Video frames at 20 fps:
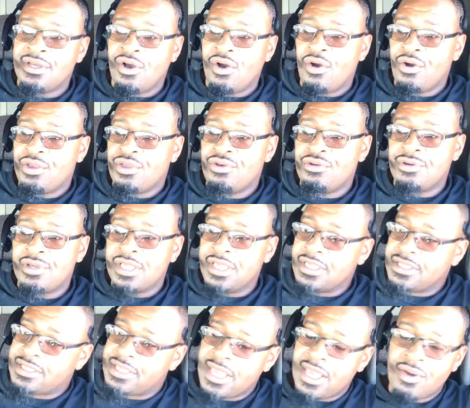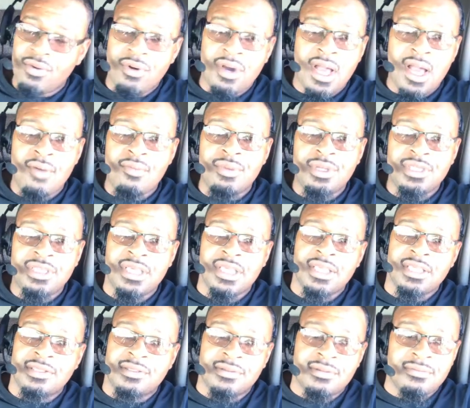or you could say, well, I'm gonna
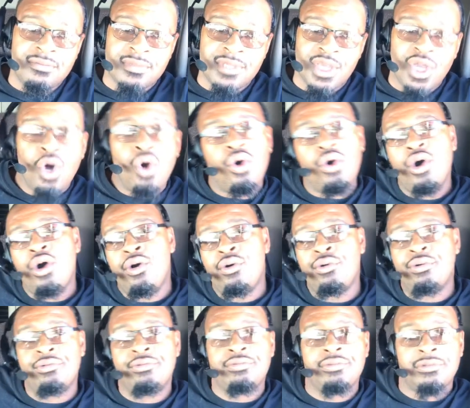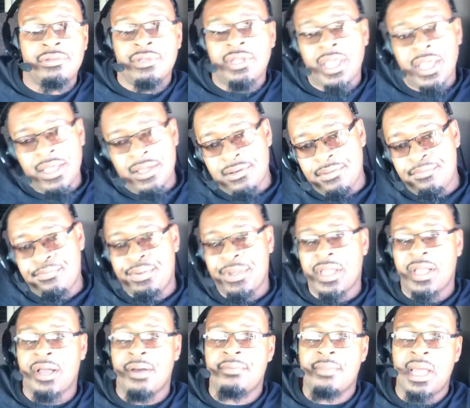just go on and
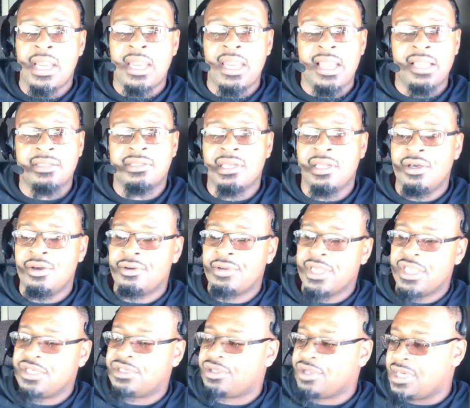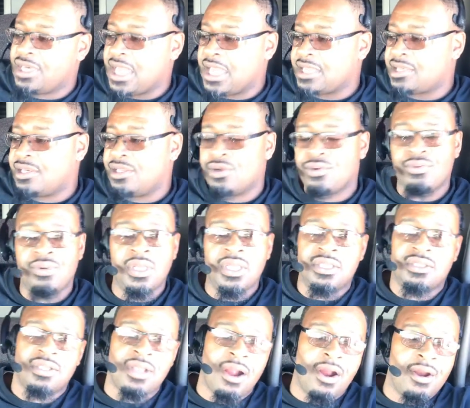pick up my next load, get you a nice little
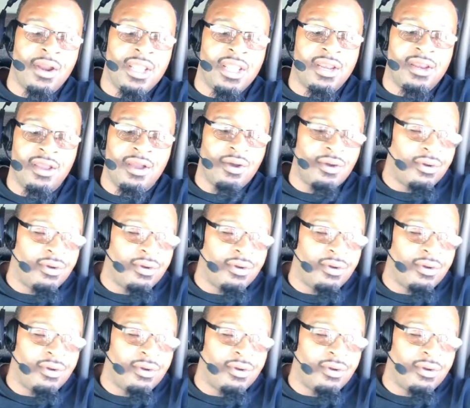restart in there,